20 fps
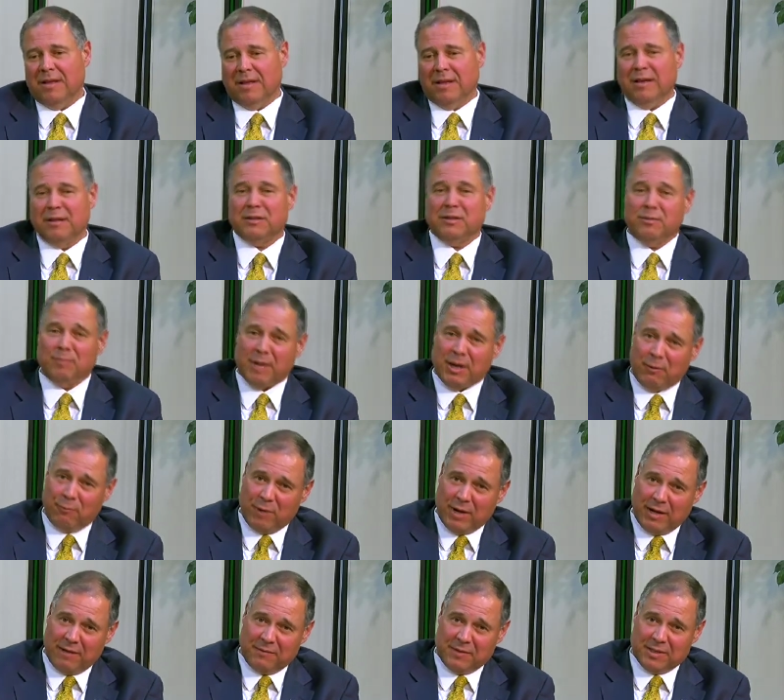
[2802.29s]
Uh, to my
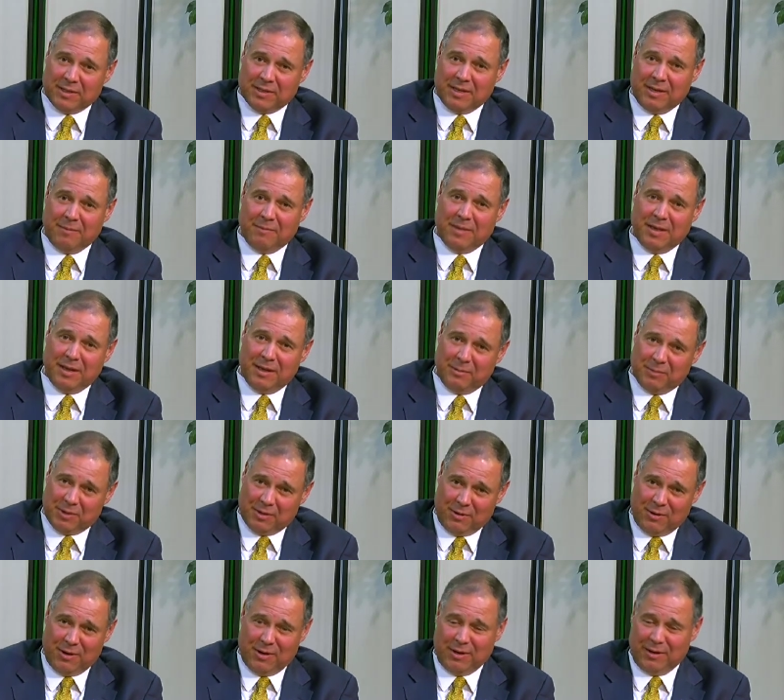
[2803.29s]
wife, the same thing. I'm
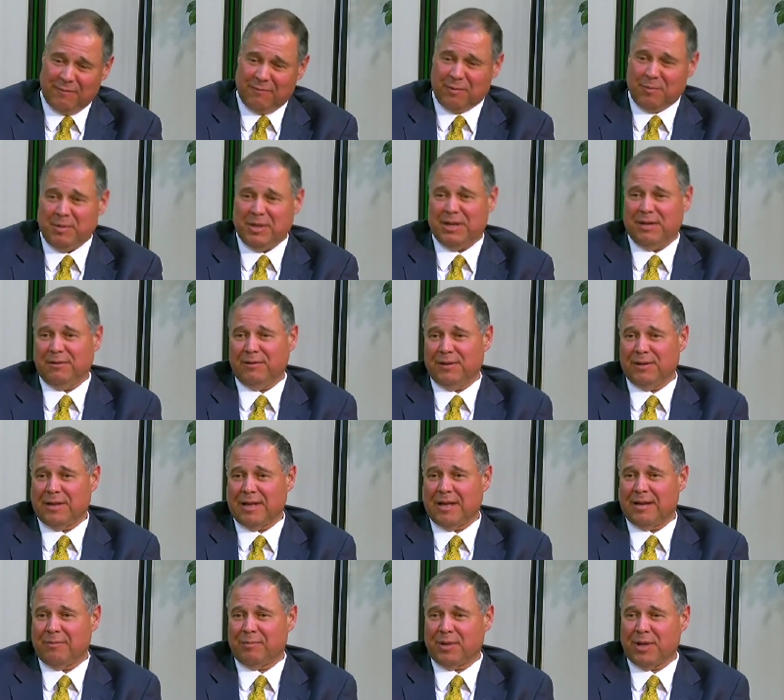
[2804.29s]
sorry, honey, for being a little
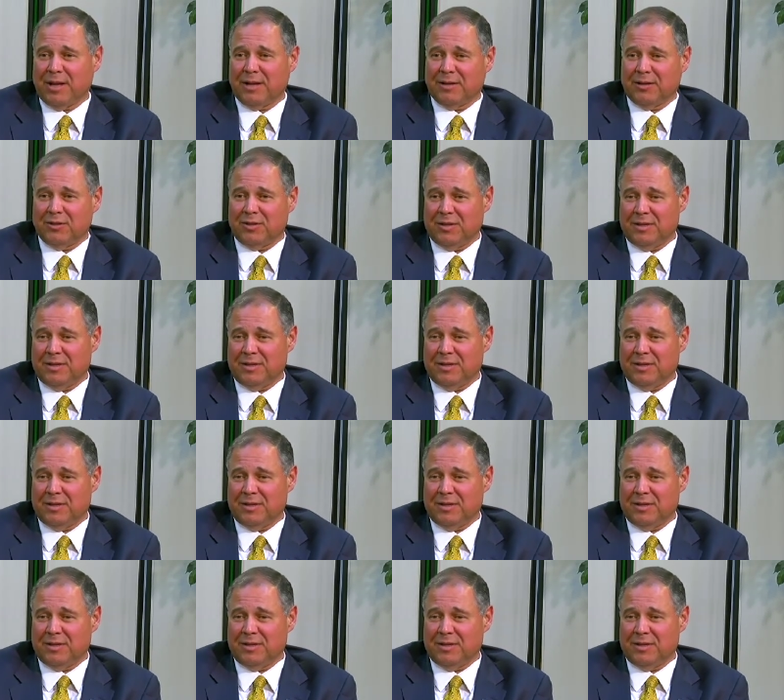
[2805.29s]
out of pocket.